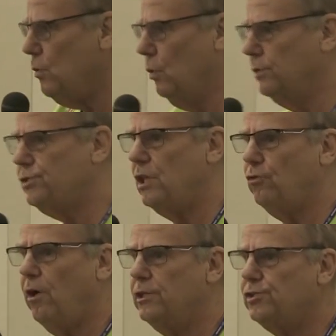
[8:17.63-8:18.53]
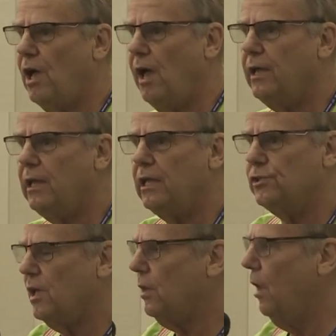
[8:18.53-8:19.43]
you will see the red sign
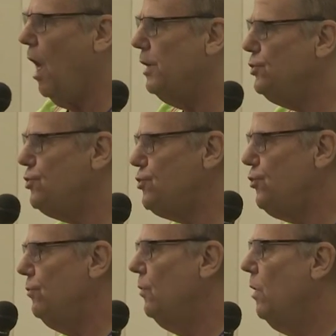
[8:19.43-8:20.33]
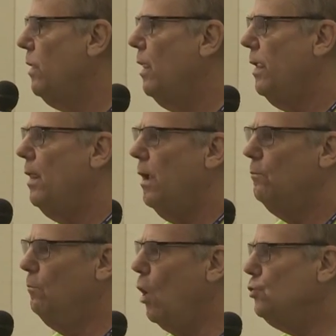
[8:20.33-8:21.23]
is at lunch.
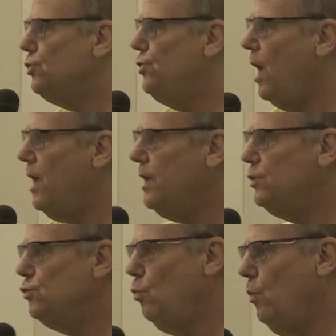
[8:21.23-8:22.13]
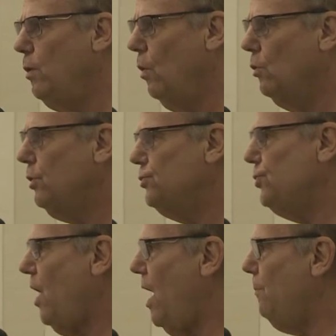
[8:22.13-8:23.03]
Most days we will
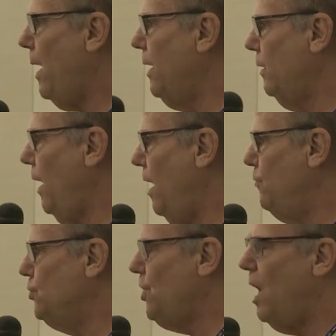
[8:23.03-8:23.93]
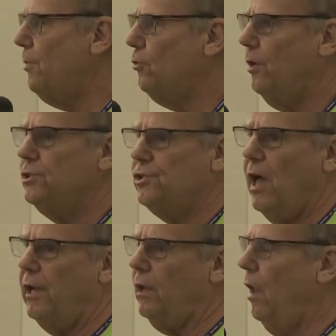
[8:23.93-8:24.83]
have you stop at a red
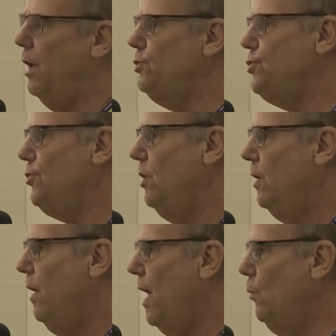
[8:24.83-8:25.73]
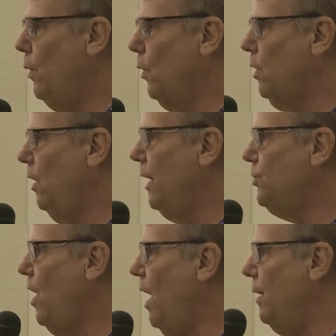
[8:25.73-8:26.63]
sign at lunch, and we will
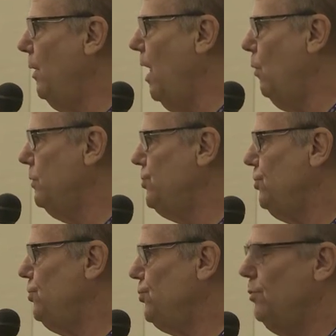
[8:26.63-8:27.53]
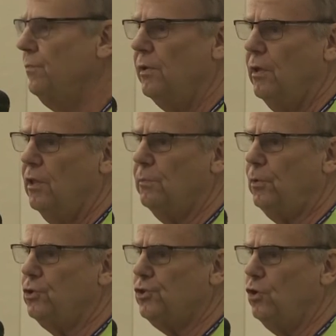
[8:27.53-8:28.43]
collect time allowances. The
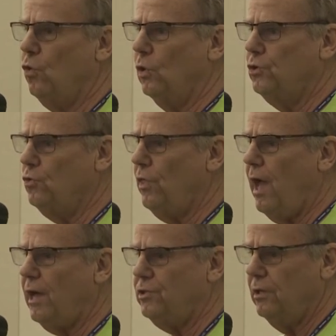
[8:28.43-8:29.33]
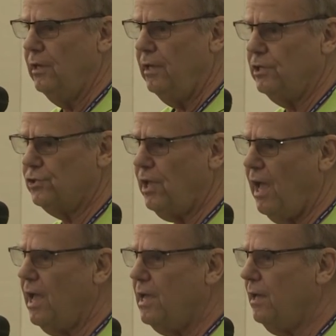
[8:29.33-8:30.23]
person who will do that is
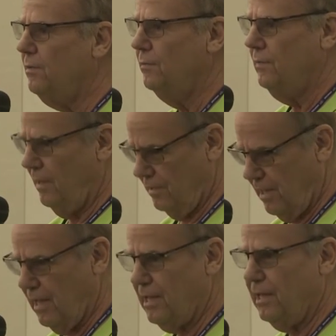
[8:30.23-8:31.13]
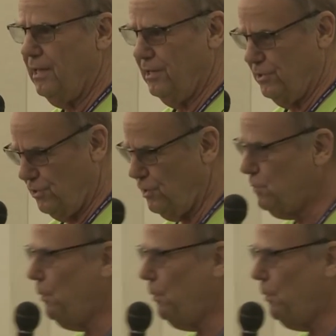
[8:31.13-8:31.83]
Kay, and Kay is this